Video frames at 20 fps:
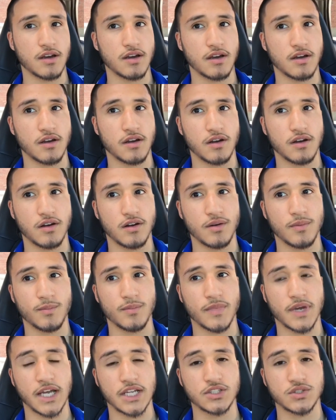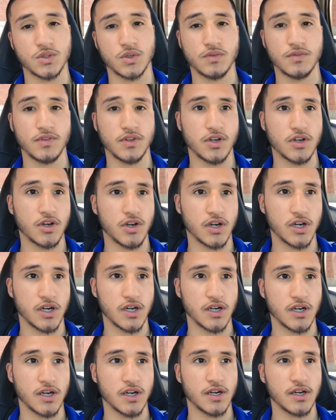I drove the
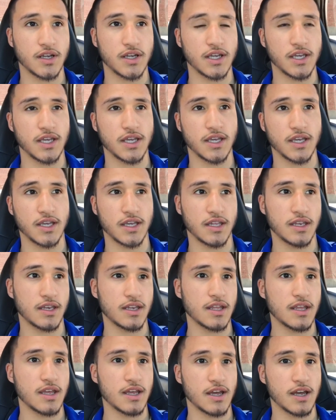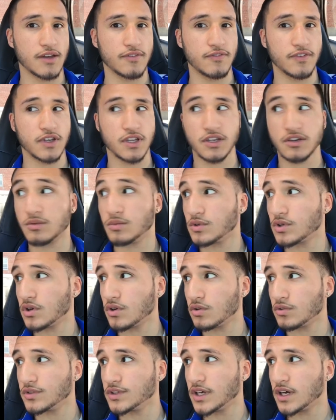car and I figured it would
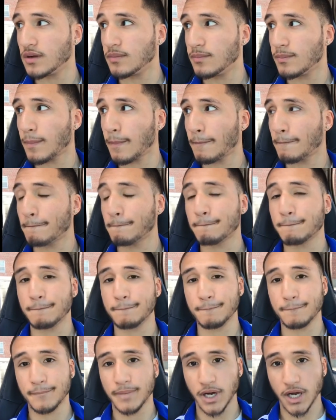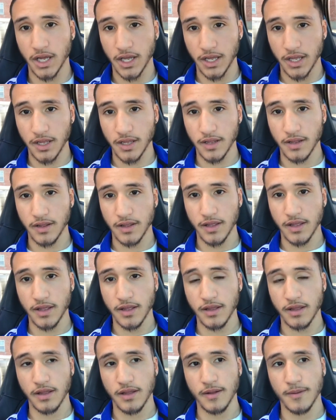hold up, but
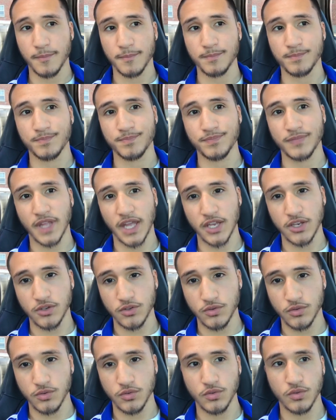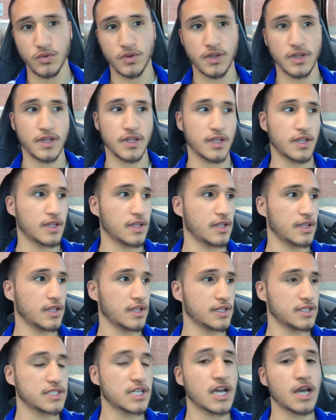I knew
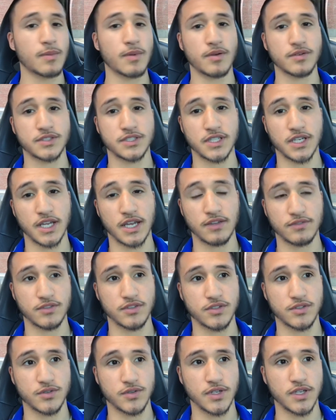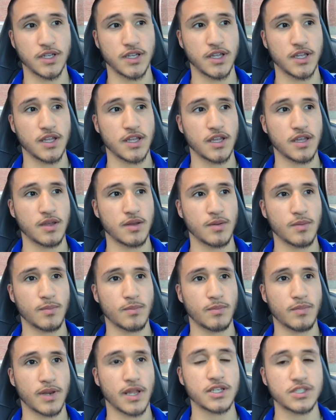in time I was gonna have to do it.
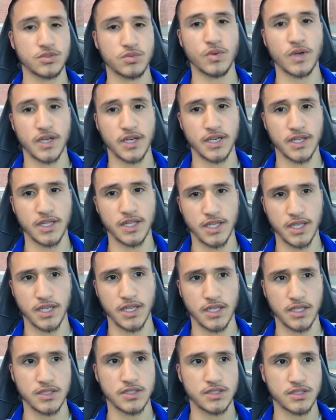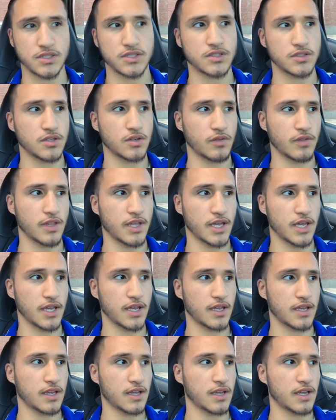But I just wanted to get it so
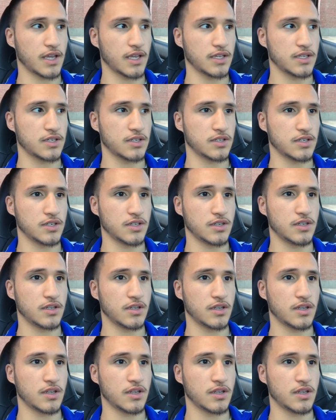that I could